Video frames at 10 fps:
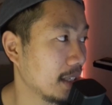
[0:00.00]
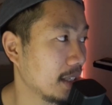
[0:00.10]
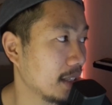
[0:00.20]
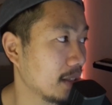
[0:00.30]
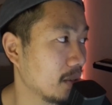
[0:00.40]

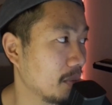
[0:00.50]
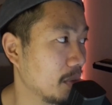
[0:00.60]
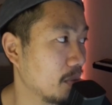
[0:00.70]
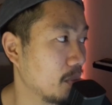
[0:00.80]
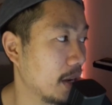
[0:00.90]
It's got a bit
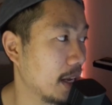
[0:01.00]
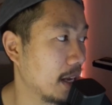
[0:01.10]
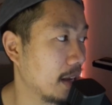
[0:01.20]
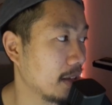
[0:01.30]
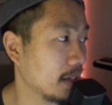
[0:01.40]
of
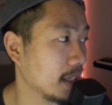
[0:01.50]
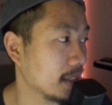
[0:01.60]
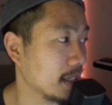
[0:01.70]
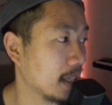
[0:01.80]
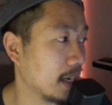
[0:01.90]
wear. You can
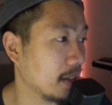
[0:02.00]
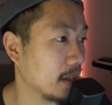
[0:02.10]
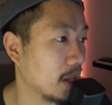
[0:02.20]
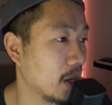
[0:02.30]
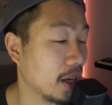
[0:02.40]
see that in the
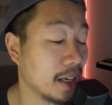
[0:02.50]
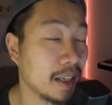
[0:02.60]
light.